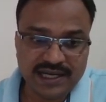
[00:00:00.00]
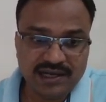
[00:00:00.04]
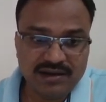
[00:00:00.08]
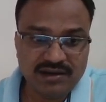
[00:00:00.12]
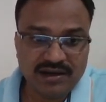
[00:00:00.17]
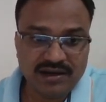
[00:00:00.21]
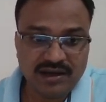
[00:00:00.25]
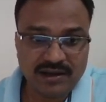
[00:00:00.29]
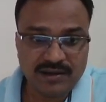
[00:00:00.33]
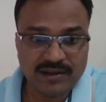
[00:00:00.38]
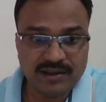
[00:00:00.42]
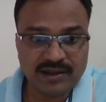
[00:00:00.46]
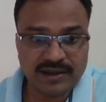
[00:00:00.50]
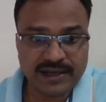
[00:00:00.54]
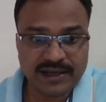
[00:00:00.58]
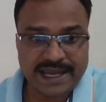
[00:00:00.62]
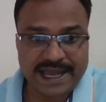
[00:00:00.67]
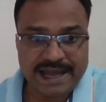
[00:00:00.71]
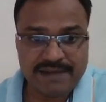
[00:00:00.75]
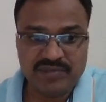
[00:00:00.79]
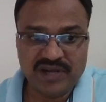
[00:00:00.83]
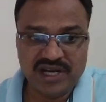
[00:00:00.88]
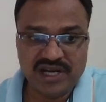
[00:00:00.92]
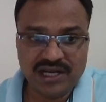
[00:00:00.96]
in uh,
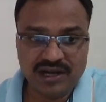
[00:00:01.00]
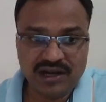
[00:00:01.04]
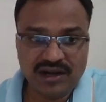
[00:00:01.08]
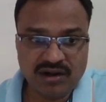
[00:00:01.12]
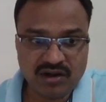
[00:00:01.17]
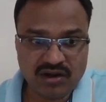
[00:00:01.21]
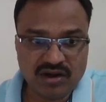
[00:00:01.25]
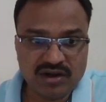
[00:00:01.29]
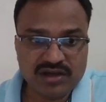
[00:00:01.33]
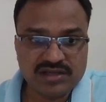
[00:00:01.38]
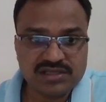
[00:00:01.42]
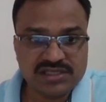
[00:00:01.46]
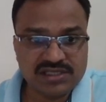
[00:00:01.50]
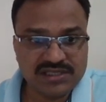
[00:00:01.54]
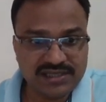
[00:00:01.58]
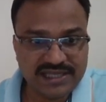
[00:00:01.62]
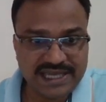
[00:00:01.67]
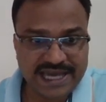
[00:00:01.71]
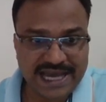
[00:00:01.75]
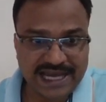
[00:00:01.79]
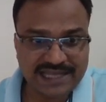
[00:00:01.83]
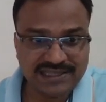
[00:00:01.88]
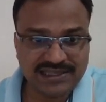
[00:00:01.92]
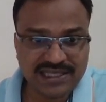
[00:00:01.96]
capital clause
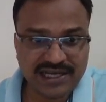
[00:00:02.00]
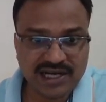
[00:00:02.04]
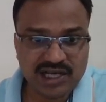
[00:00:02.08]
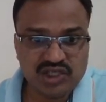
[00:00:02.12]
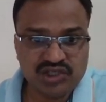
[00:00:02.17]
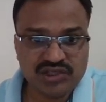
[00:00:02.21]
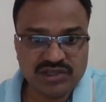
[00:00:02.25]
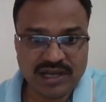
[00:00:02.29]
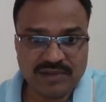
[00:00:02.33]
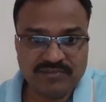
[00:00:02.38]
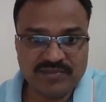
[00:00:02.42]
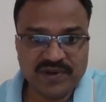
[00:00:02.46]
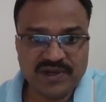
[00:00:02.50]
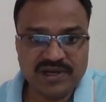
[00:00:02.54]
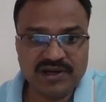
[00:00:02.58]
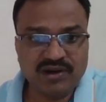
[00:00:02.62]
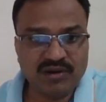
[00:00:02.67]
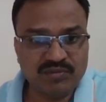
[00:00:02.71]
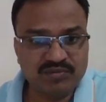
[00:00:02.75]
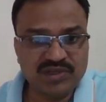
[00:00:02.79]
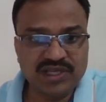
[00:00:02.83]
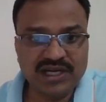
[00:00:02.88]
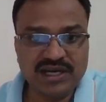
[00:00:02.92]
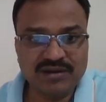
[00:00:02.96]
the authorized
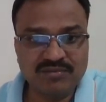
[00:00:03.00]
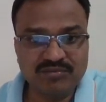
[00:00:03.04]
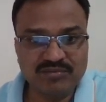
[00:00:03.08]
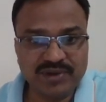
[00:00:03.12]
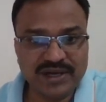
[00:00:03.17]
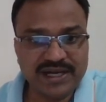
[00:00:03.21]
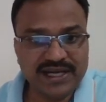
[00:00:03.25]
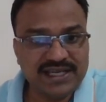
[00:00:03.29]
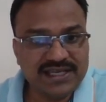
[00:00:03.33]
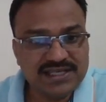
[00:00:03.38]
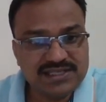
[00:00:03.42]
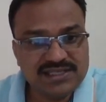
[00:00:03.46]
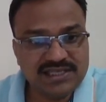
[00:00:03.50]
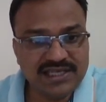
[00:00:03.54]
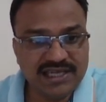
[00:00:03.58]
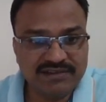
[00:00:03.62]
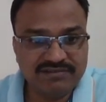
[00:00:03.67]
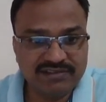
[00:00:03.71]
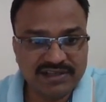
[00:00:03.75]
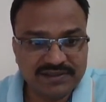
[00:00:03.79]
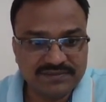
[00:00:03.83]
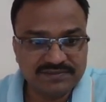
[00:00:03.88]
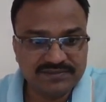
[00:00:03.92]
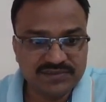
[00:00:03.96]
capital of the company is
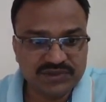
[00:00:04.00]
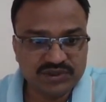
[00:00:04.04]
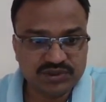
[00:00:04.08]
given